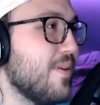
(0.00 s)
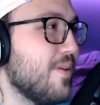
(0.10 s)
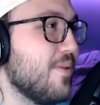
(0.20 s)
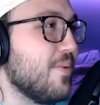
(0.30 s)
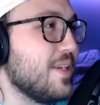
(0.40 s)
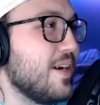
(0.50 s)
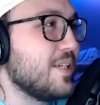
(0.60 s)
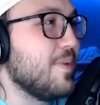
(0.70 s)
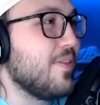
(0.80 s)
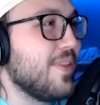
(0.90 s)
We talked
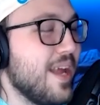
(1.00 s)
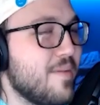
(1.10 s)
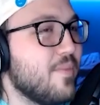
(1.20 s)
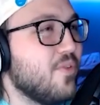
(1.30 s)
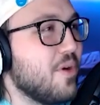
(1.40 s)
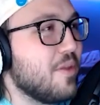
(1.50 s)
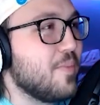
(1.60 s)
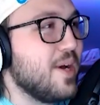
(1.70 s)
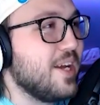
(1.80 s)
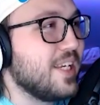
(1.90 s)
about that before the
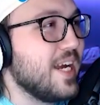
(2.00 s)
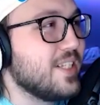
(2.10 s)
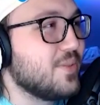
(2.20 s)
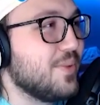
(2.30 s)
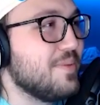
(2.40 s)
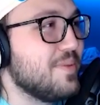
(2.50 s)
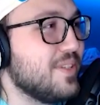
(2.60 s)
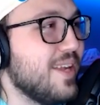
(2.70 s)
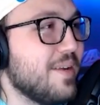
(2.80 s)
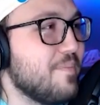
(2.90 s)
podcast, where I'm just
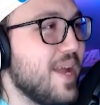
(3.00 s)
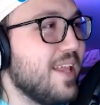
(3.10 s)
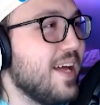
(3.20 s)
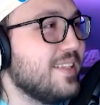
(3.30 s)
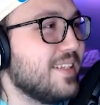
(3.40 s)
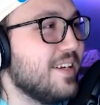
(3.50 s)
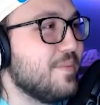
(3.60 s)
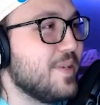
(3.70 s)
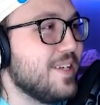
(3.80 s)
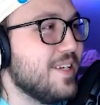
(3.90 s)
like, man, that's gonna
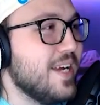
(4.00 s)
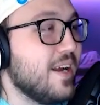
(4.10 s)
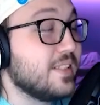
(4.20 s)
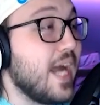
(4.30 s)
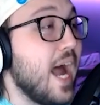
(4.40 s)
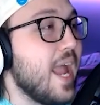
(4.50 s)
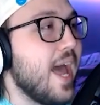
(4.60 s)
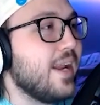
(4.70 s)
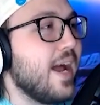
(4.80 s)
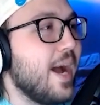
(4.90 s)
be, because I
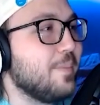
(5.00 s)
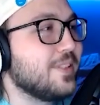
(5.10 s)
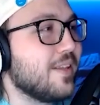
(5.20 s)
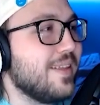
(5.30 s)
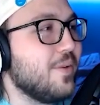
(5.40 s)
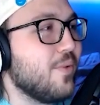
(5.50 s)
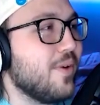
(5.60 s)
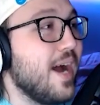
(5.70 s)
had an opposite thing where